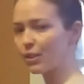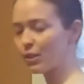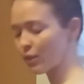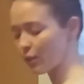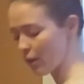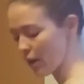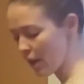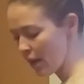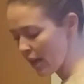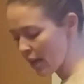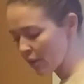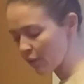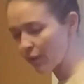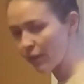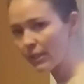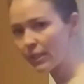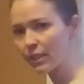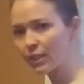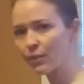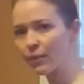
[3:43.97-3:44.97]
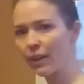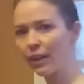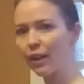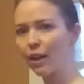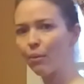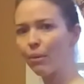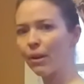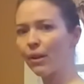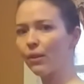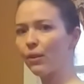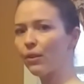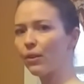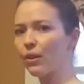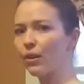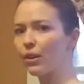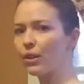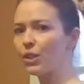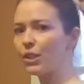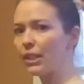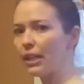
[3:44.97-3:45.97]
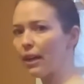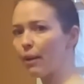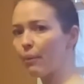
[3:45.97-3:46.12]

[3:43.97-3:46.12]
So for instance, right now I'm on a little cushion.